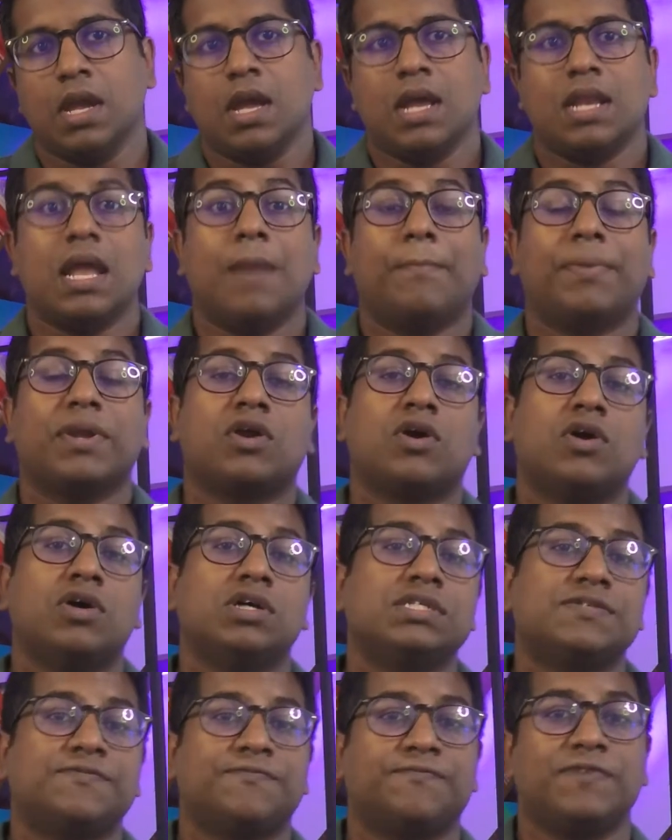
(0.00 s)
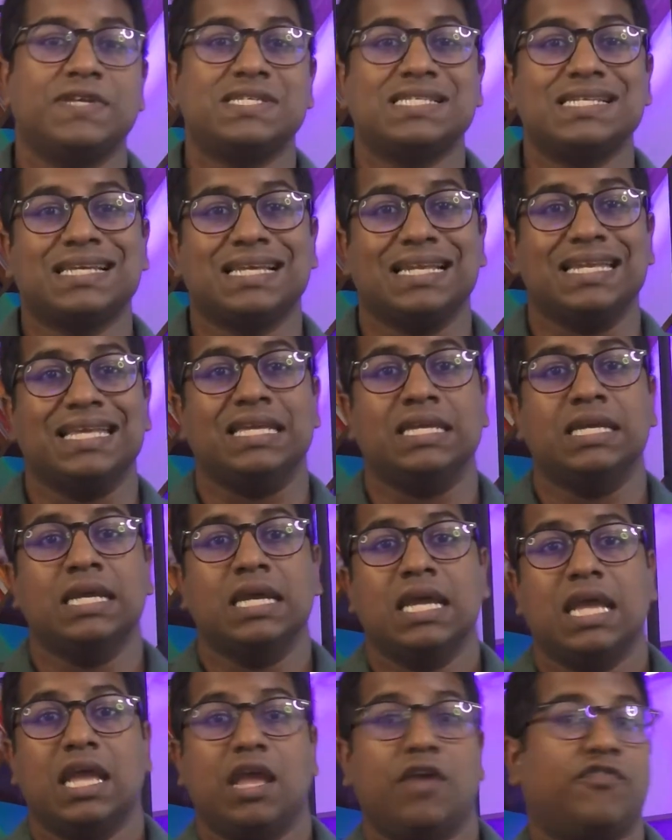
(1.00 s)
Now, because physically,
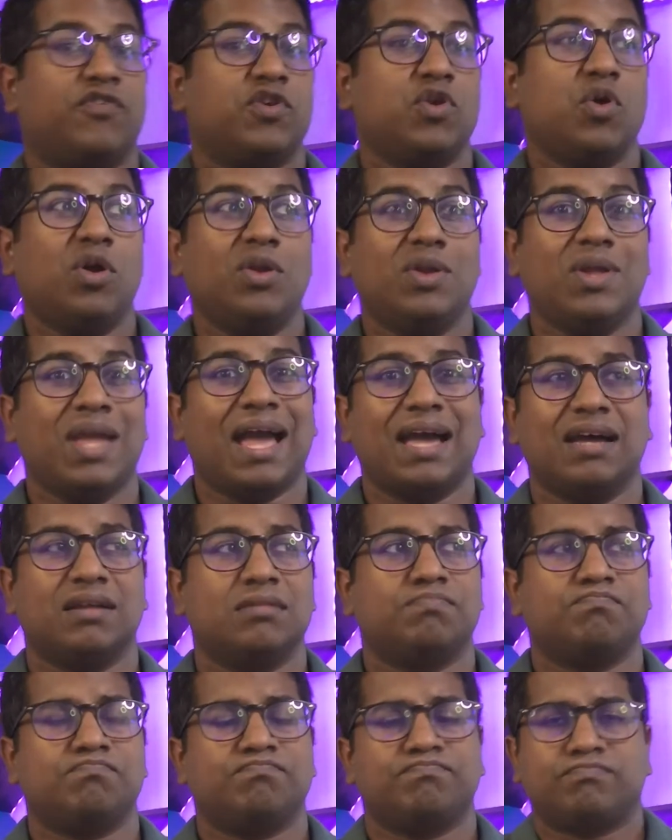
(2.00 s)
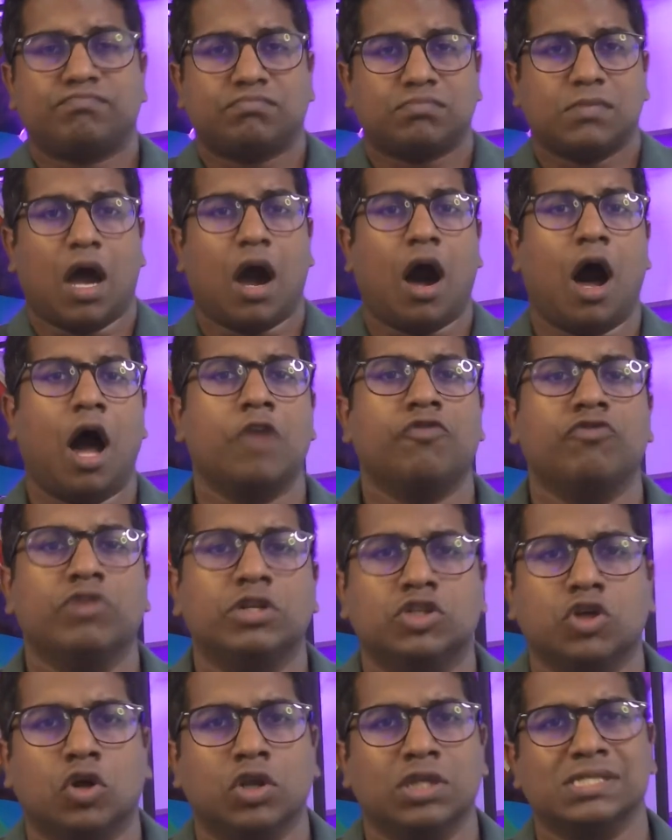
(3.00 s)
if you only had
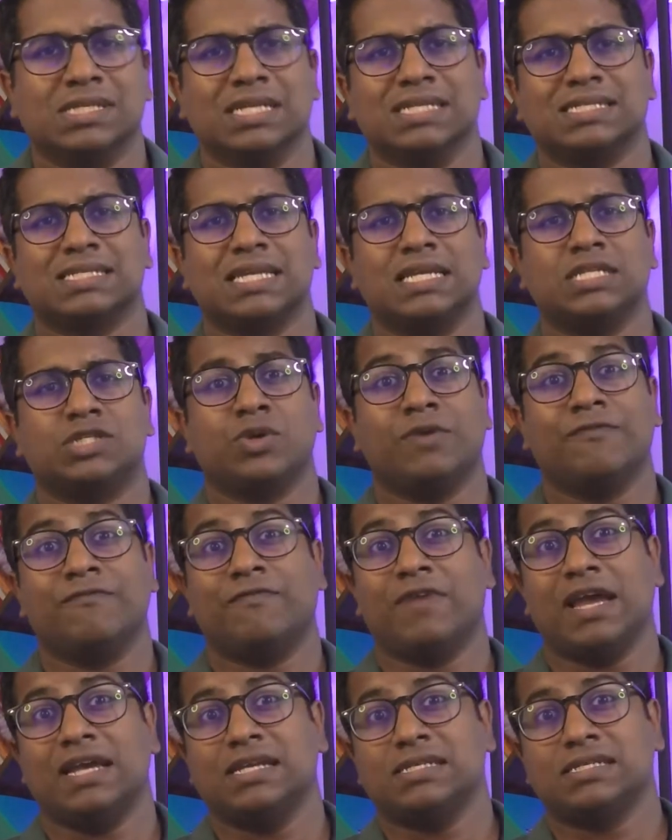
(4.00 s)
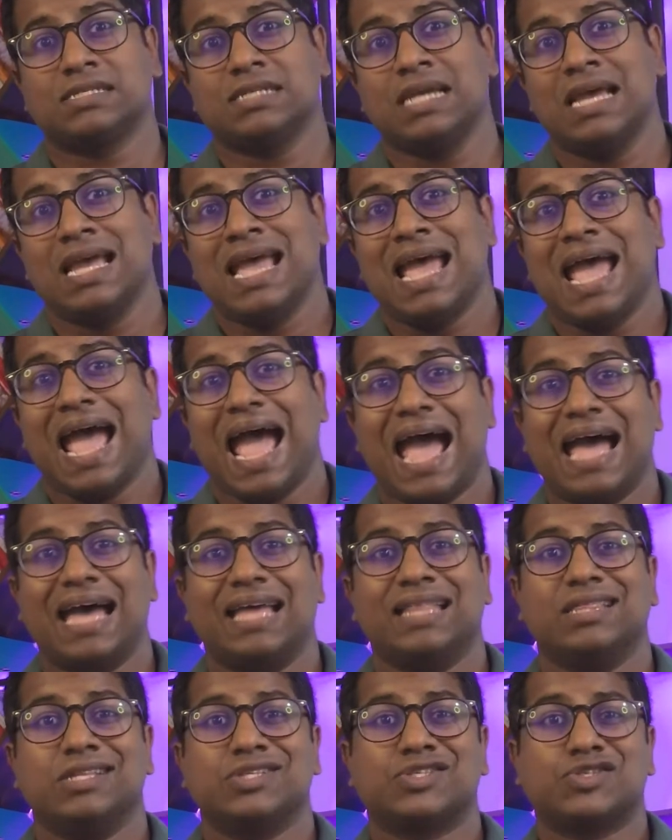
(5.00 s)
$100, let's say, to invest,
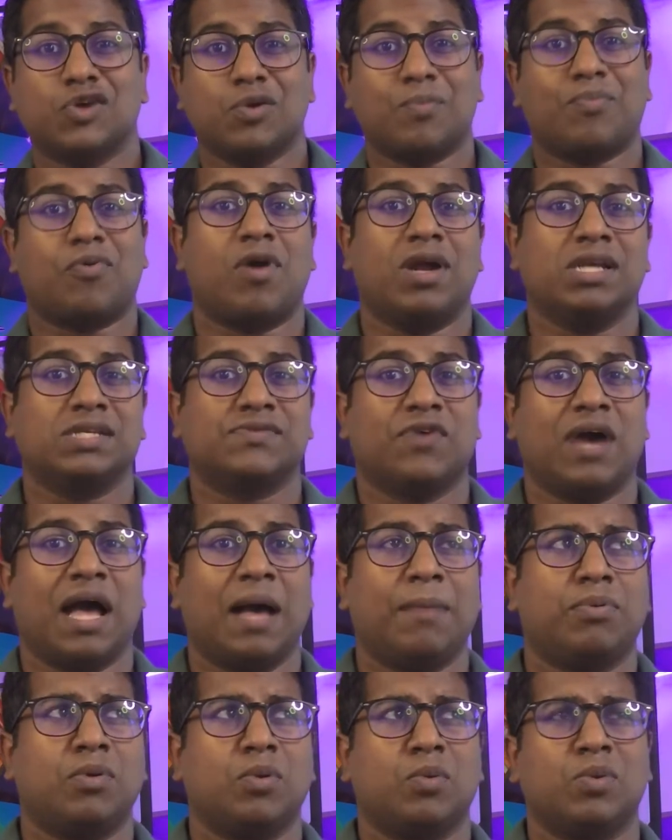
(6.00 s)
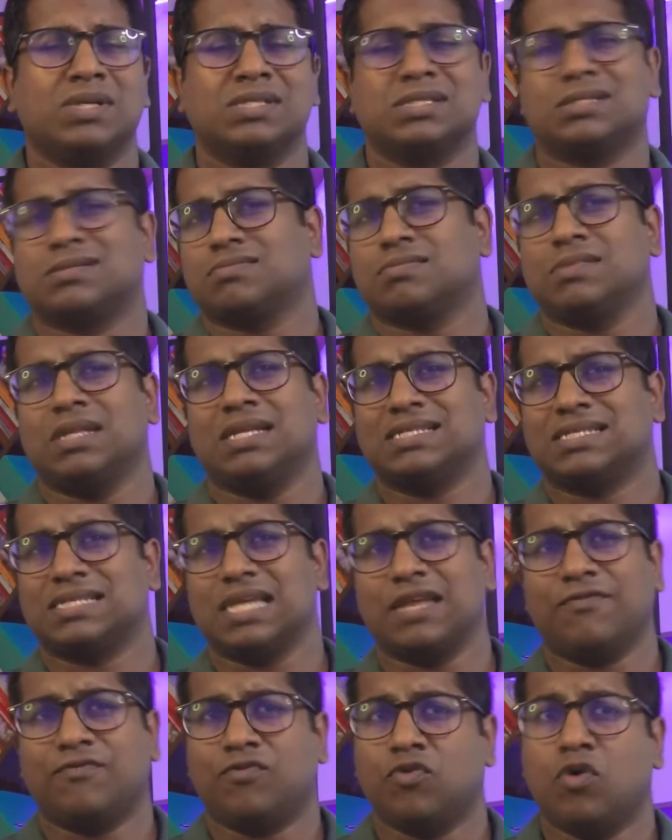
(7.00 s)
and the stock price for Apple was, let's
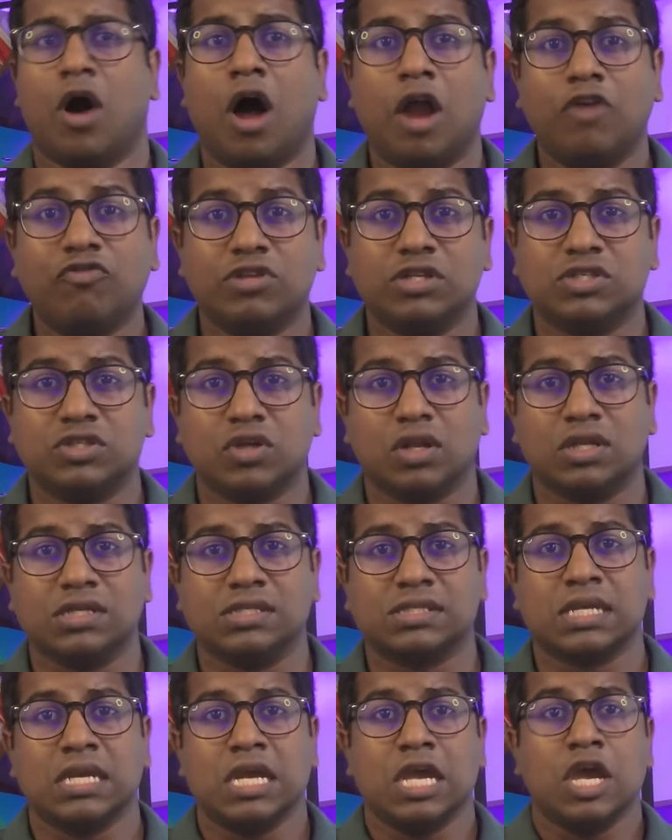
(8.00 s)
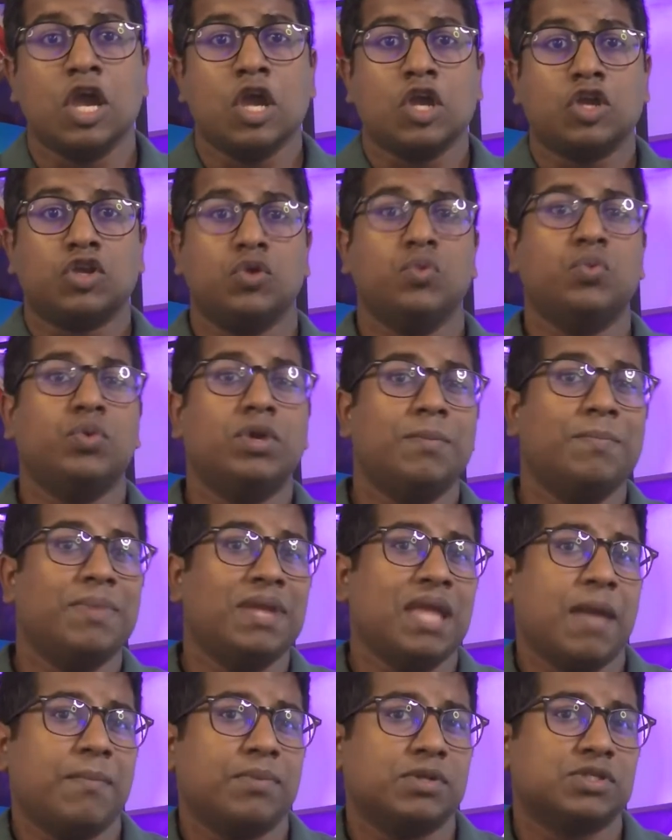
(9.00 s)
say, $400, you wouldn't
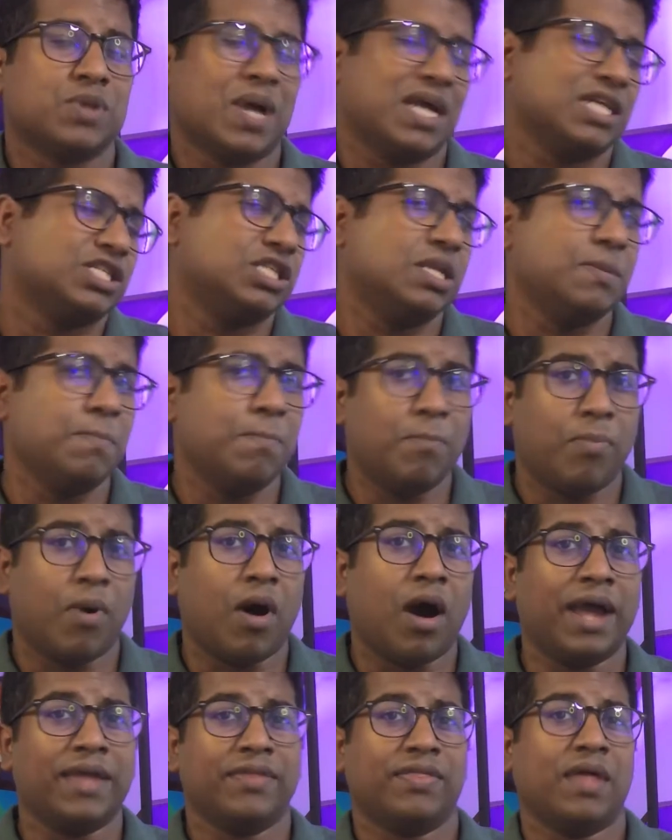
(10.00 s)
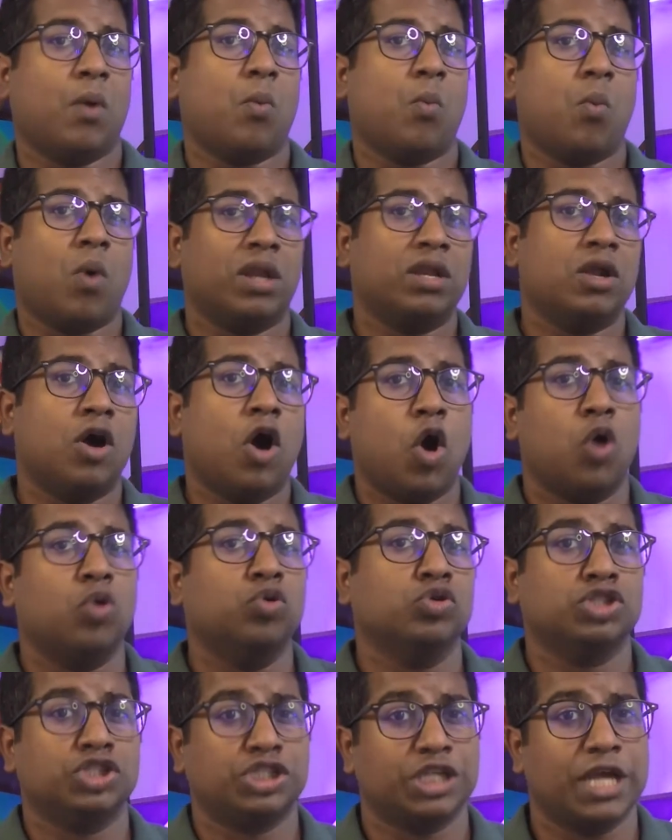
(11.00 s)
be able to actually buy that one
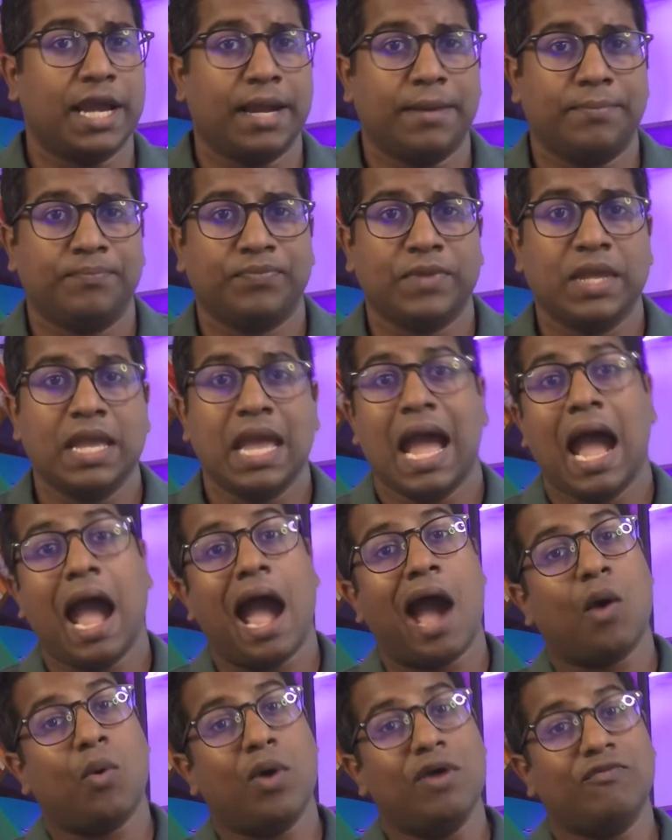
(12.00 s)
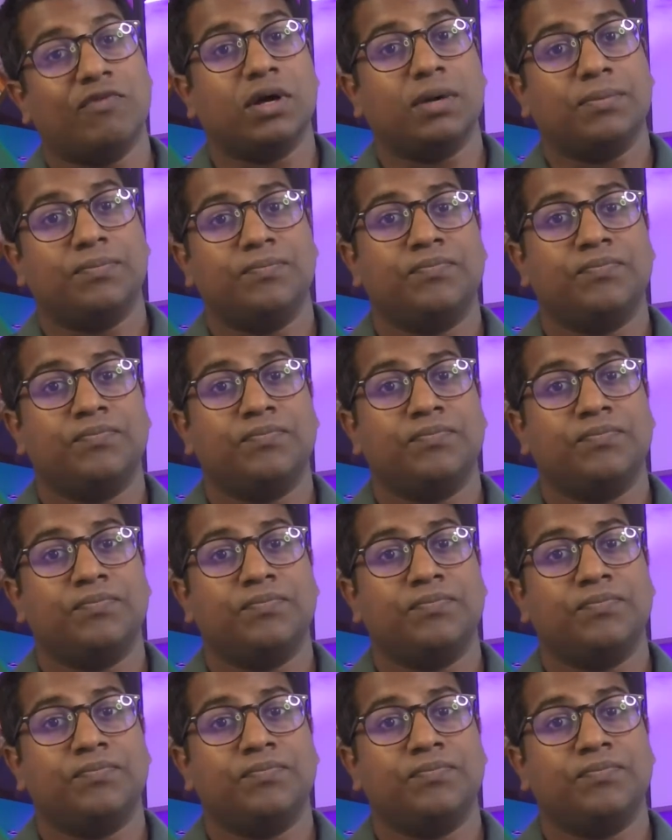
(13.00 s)
whole share. However,